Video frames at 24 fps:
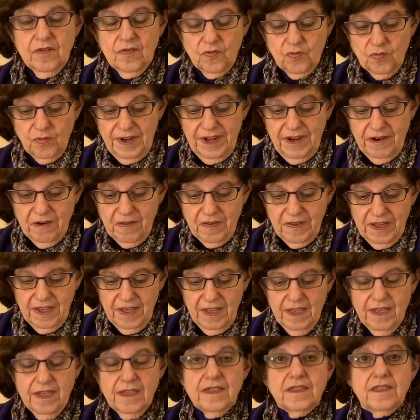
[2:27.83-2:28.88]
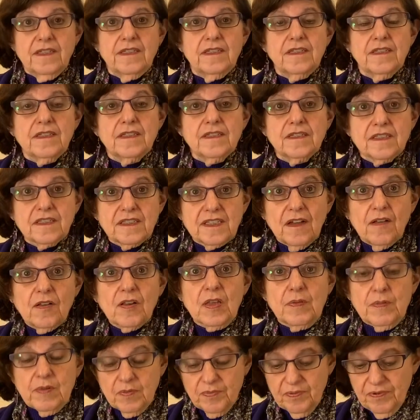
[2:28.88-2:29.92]
Rarely,
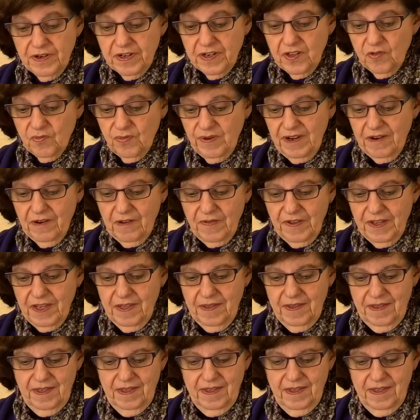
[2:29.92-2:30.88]
seldom or pretty rarely,